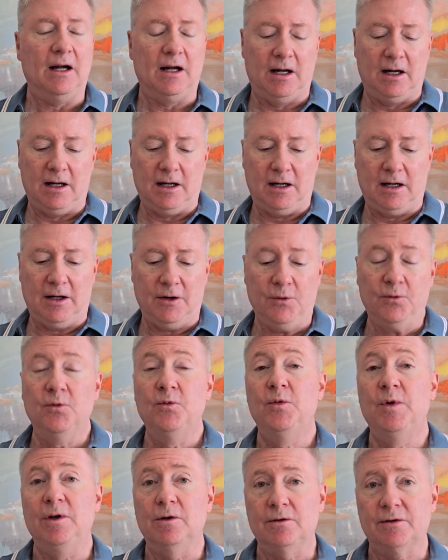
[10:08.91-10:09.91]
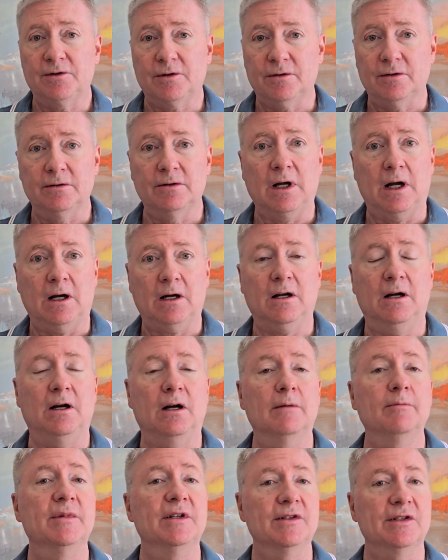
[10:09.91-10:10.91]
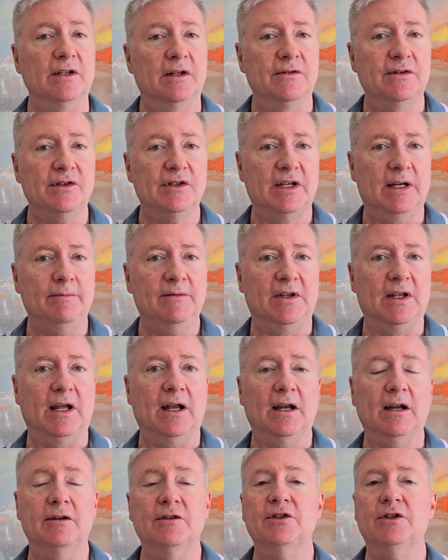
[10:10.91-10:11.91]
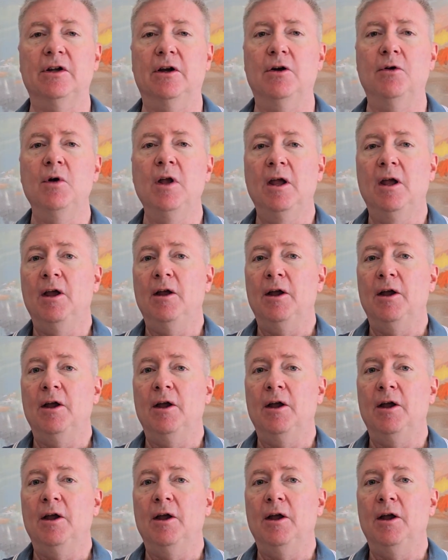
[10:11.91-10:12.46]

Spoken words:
Realtor.com has done the same thing. And so